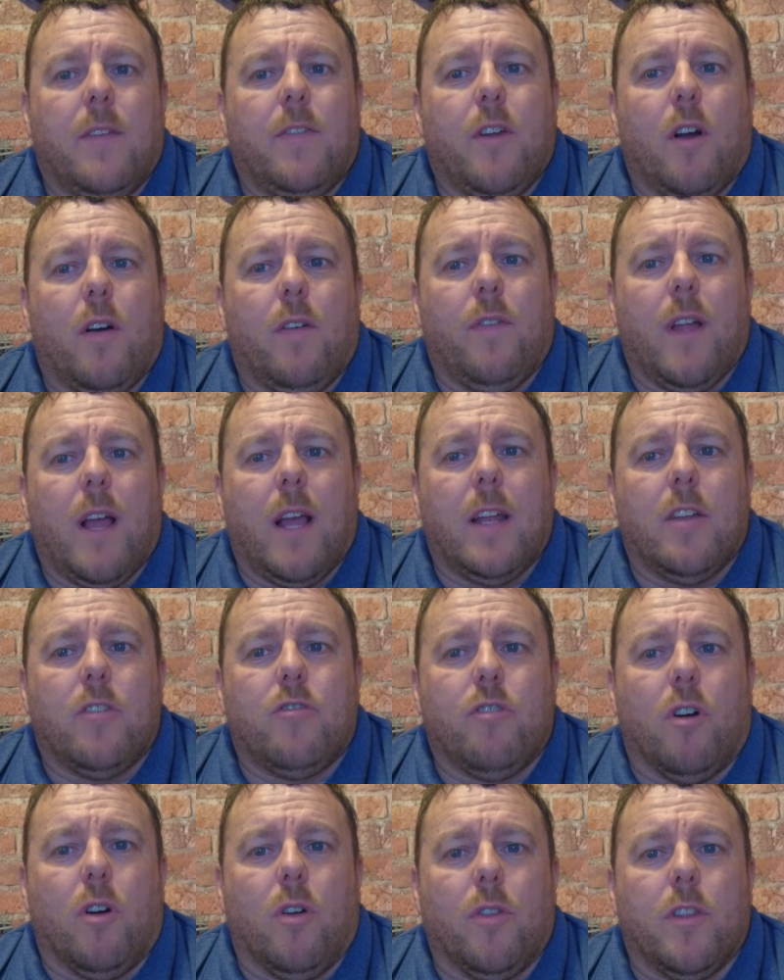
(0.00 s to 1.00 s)
you're flying a
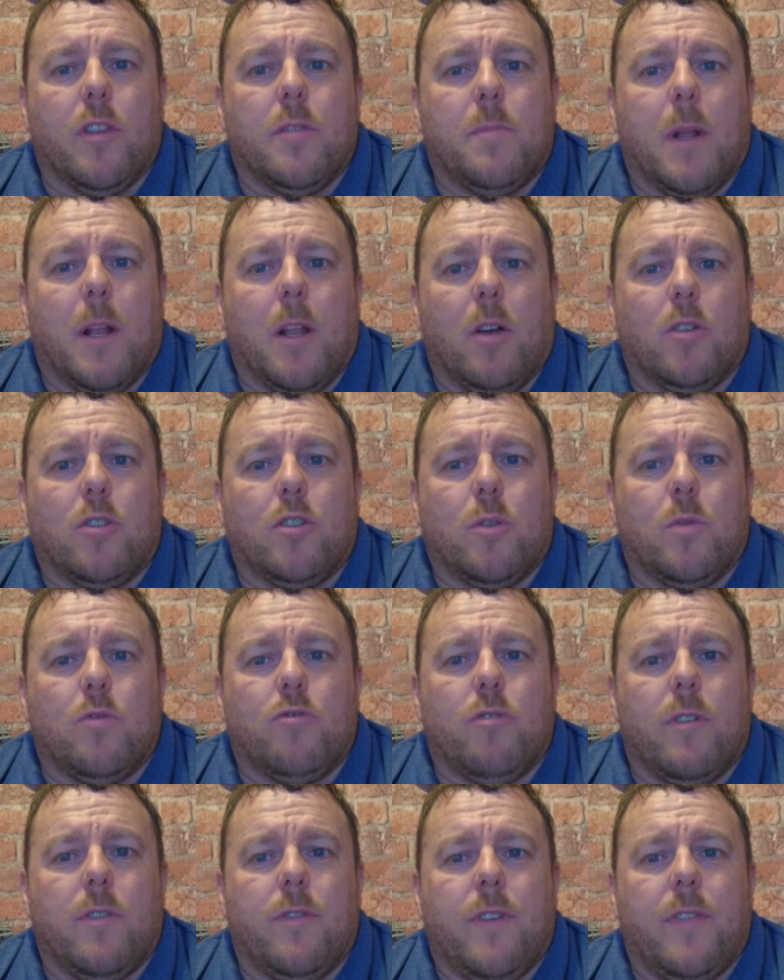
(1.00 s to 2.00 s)
drone that's below
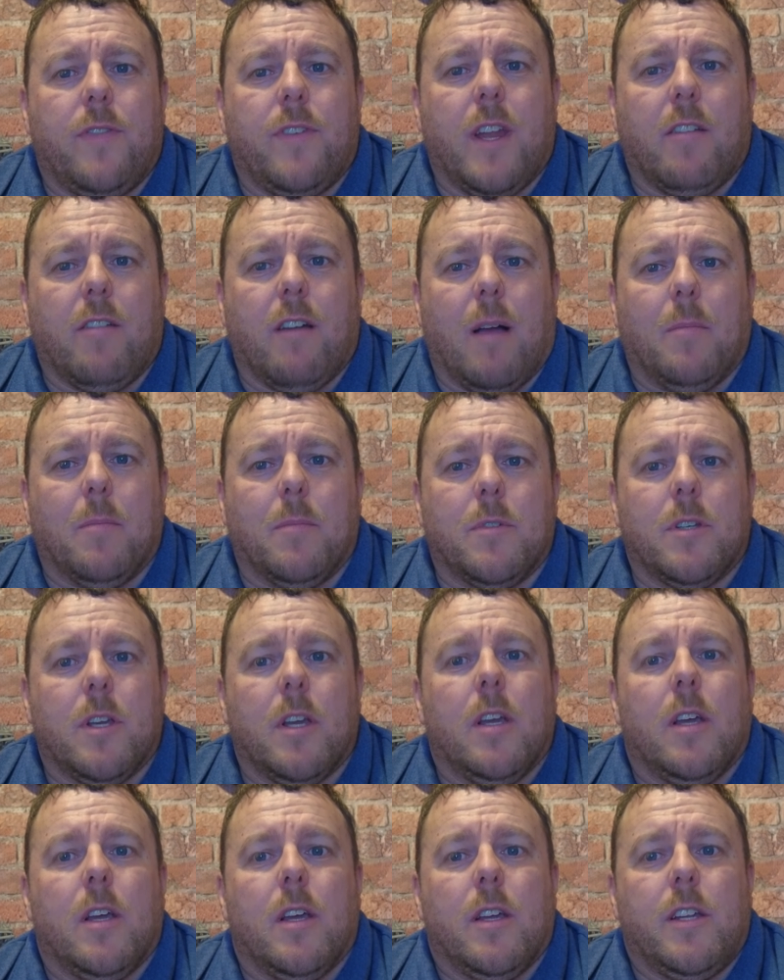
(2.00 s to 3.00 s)
250 grams,
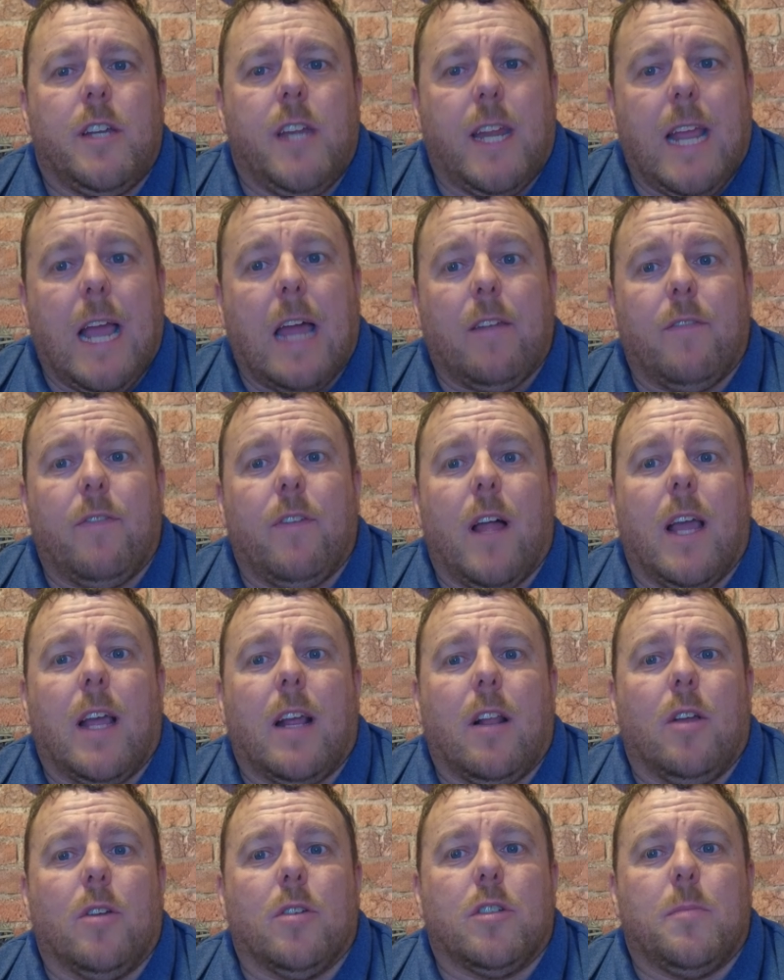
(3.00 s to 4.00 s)
you can fly
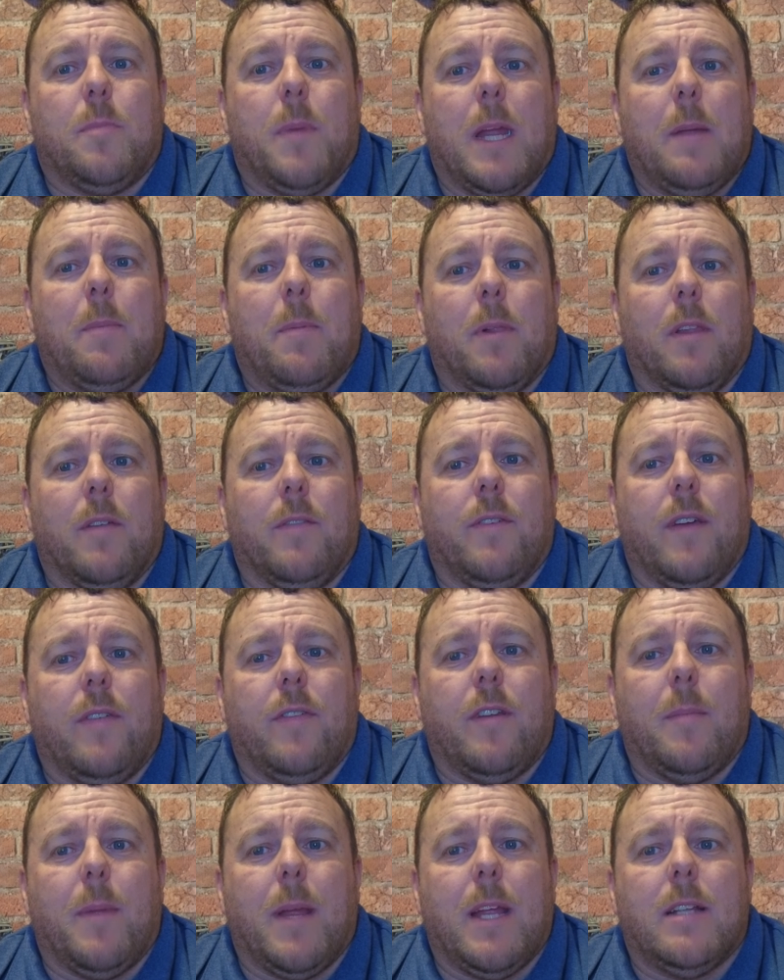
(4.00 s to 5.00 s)
close to people than
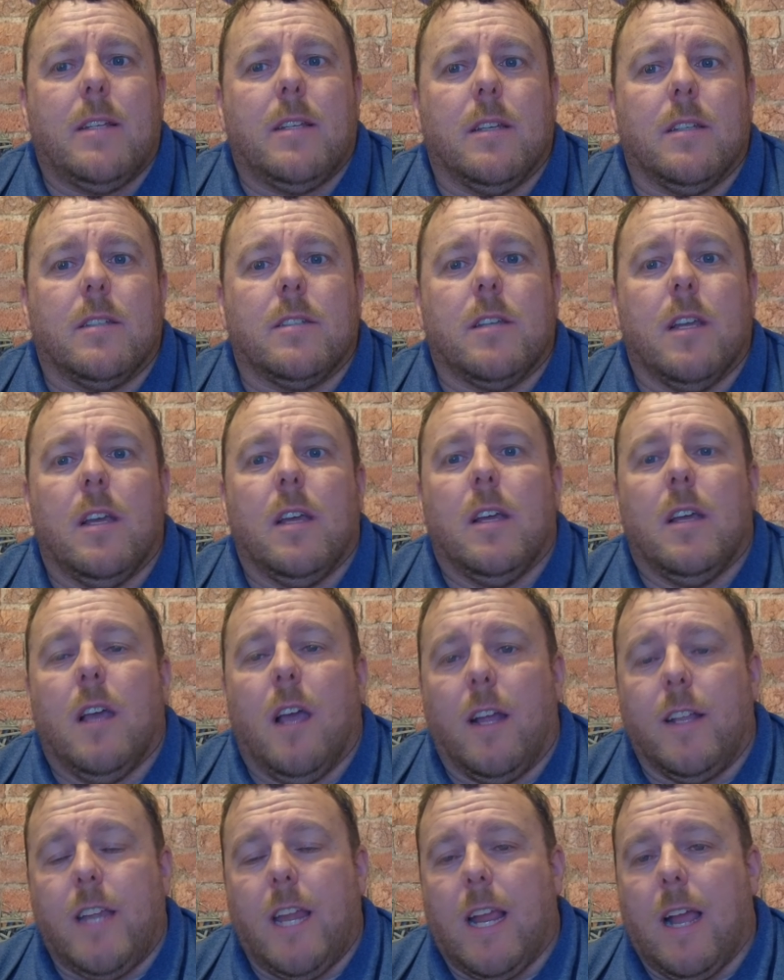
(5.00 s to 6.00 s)
50 metres,
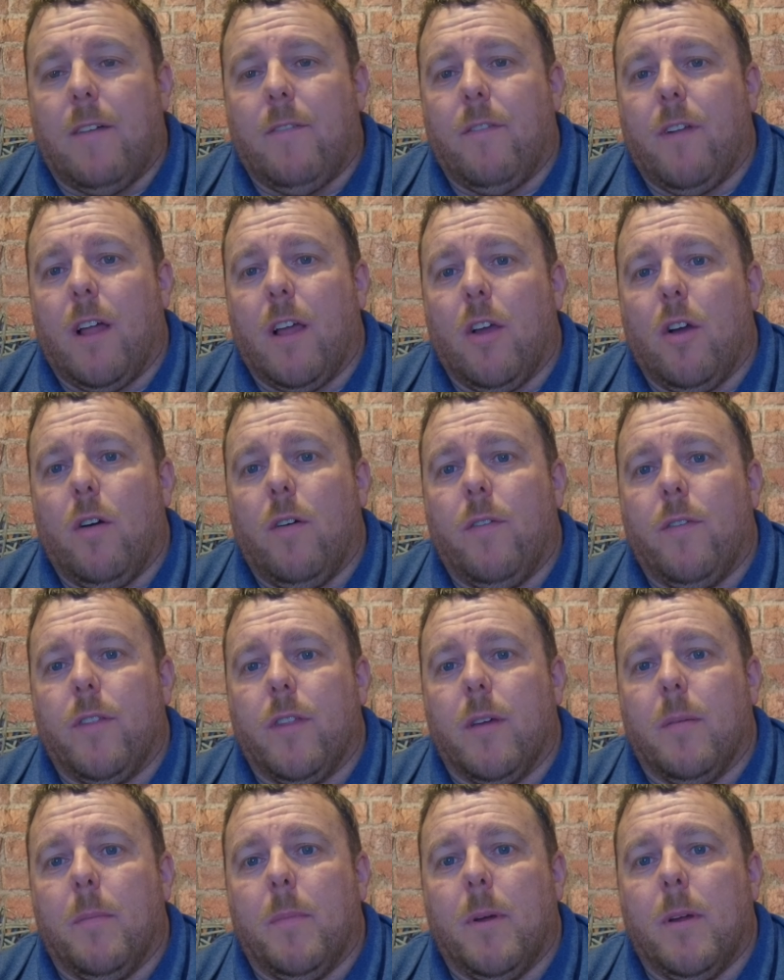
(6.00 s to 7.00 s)
and you can fly over
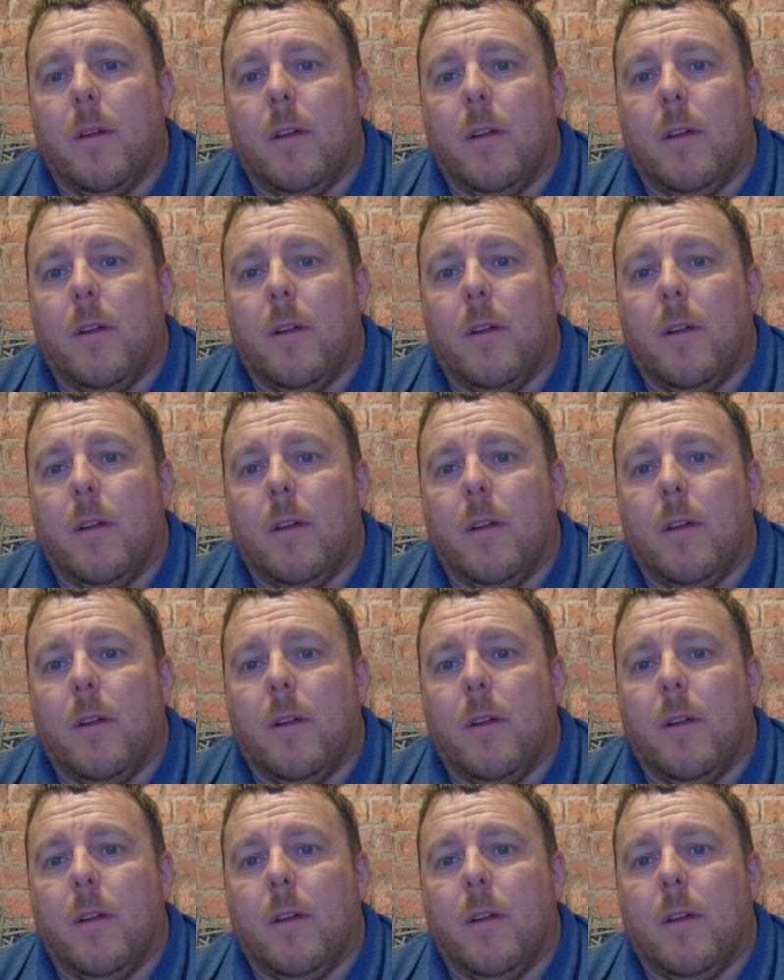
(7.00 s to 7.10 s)
them.